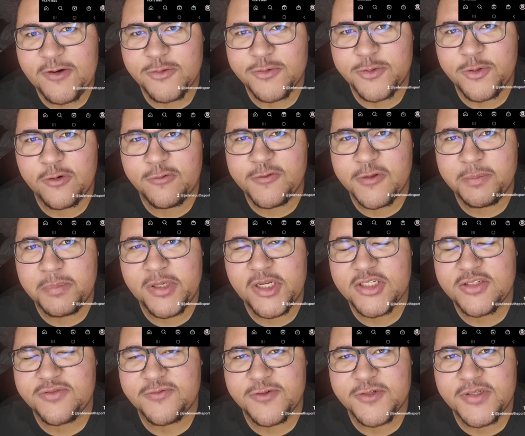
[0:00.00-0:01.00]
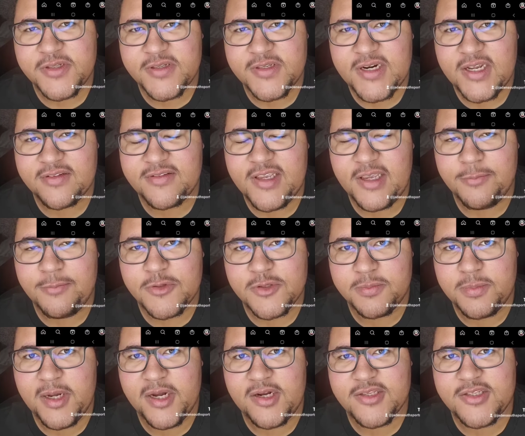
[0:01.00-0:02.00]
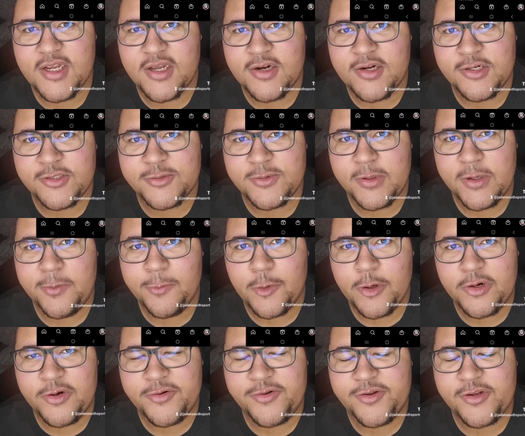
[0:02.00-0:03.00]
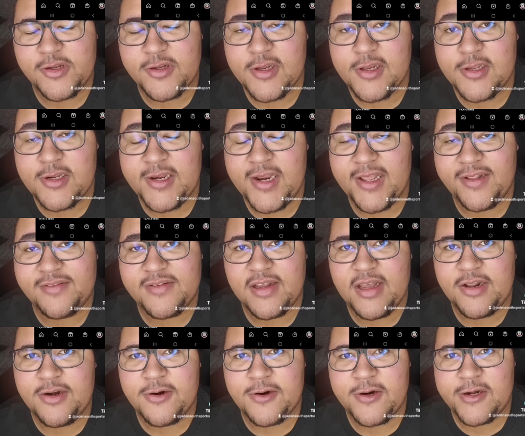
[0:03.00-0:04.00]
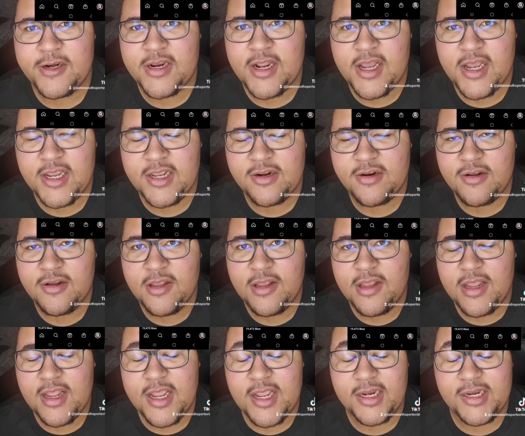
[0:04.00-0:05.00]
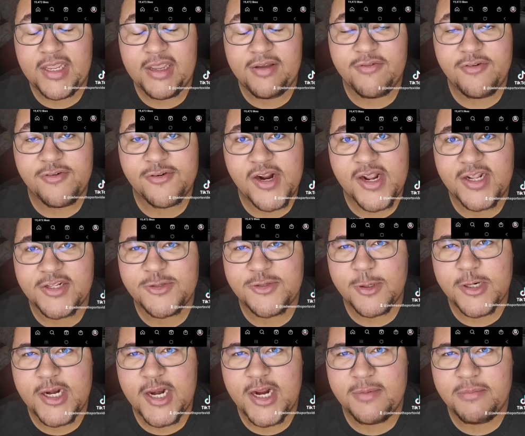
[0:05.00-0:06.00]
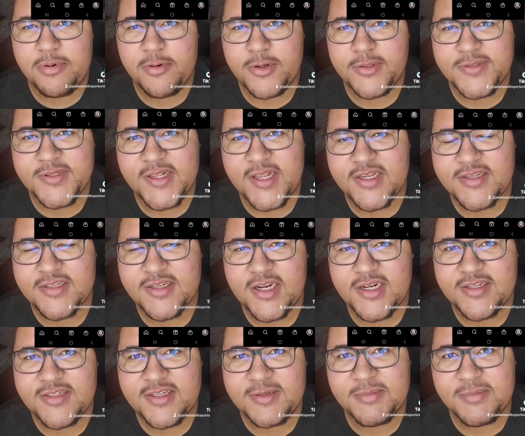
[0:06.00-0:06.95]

Final score of the Bucks versus Nets game was Bucks 121 to Nets 109. And Kevin Durant had 29 points last night.